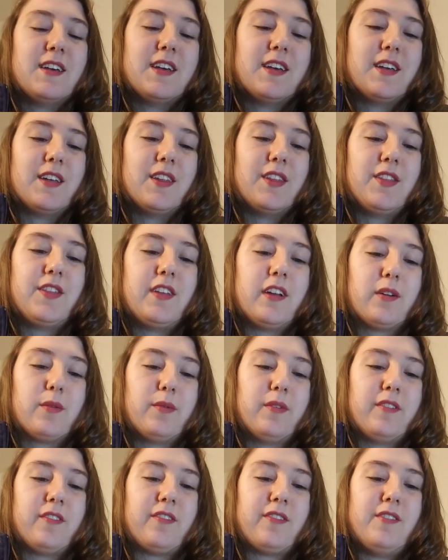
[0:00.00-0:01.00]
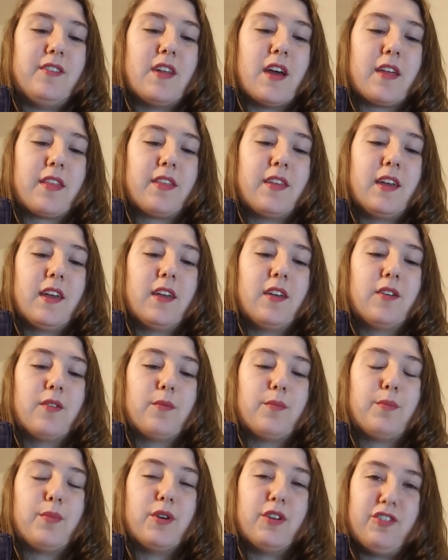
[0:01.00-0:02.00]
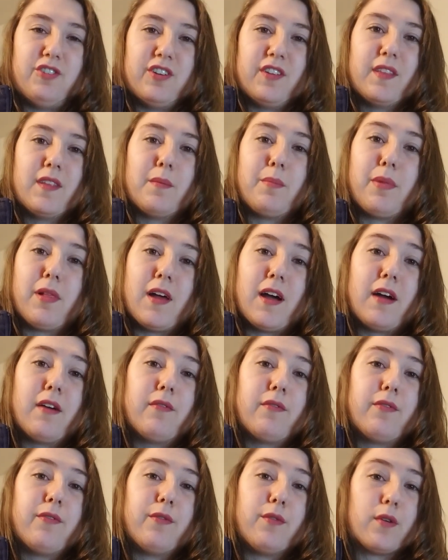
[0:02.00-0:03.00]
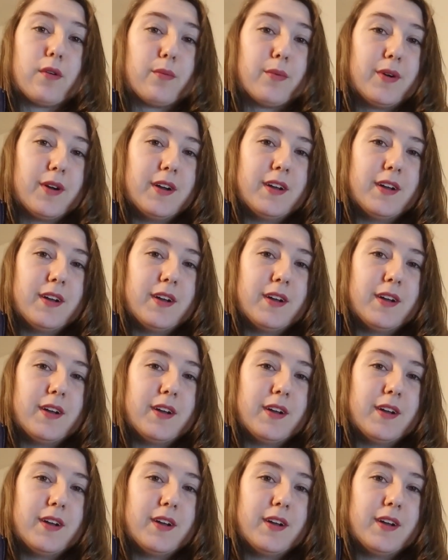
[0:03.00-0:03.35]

there was nothing pushing the plot forward